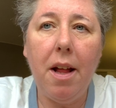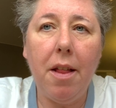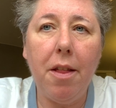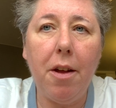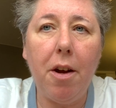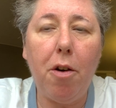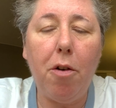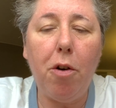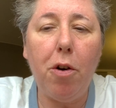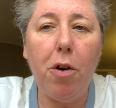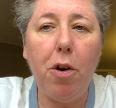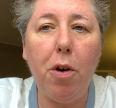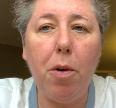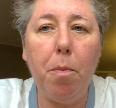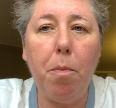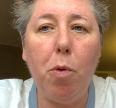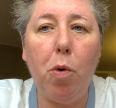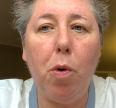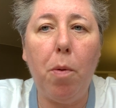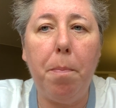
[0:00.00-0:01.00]
there are no
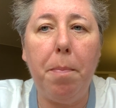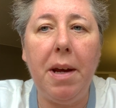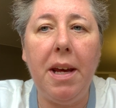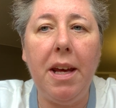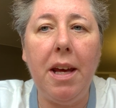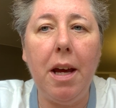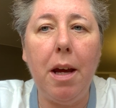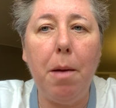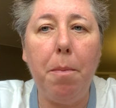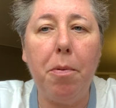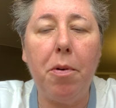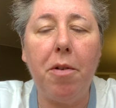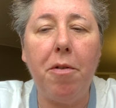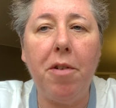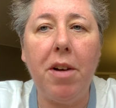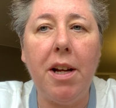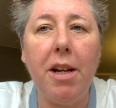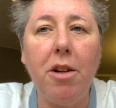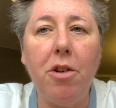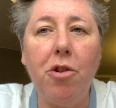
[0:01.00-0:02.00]
more BA
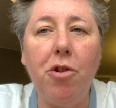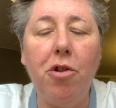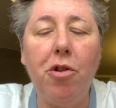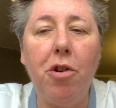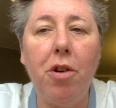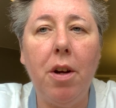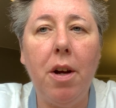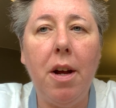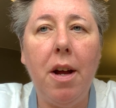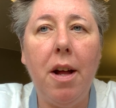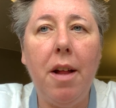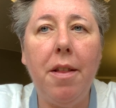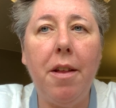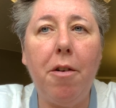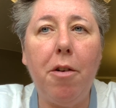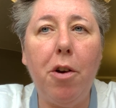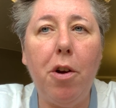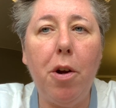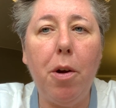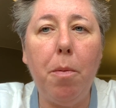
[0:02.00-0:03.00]
privilege, there
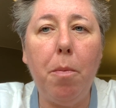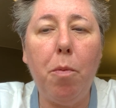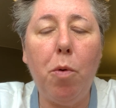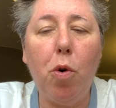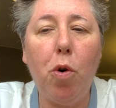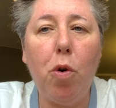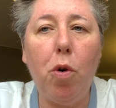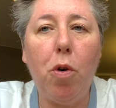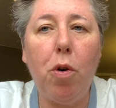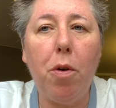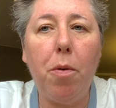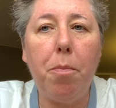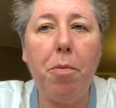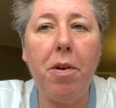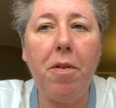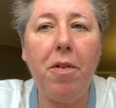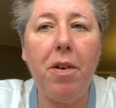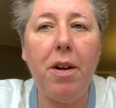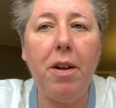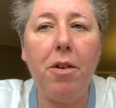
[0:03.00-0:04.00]
are no more
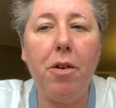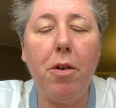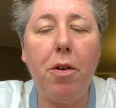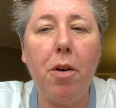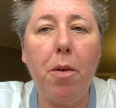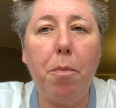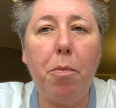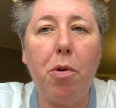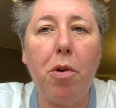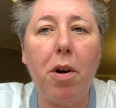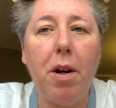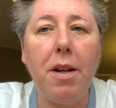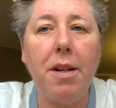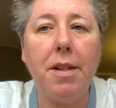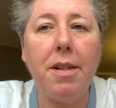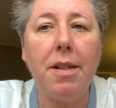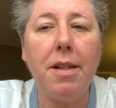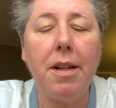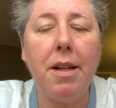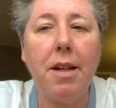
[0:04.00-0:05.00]
privilege
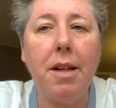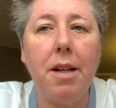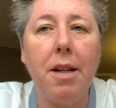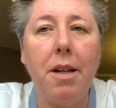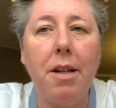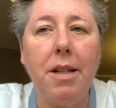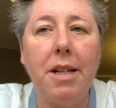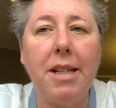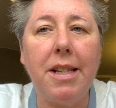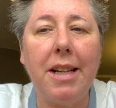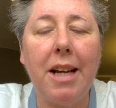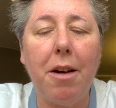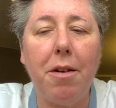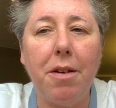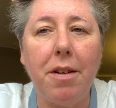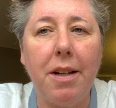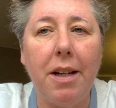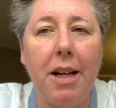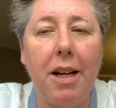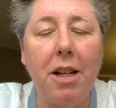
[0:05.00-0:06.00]
price
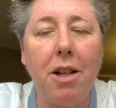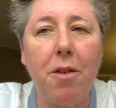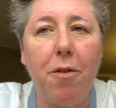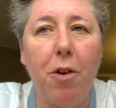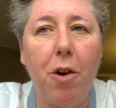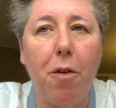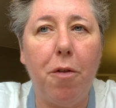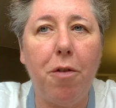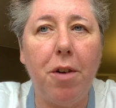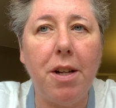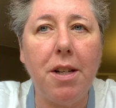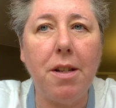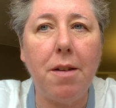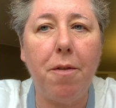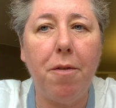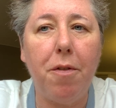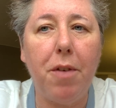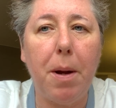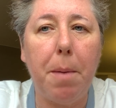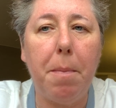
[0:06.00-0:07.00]
discount tickets for your friends
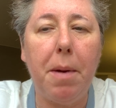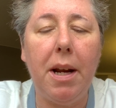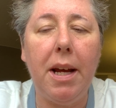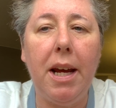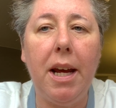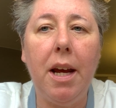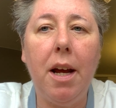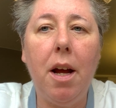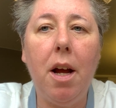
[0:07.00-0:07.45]
and family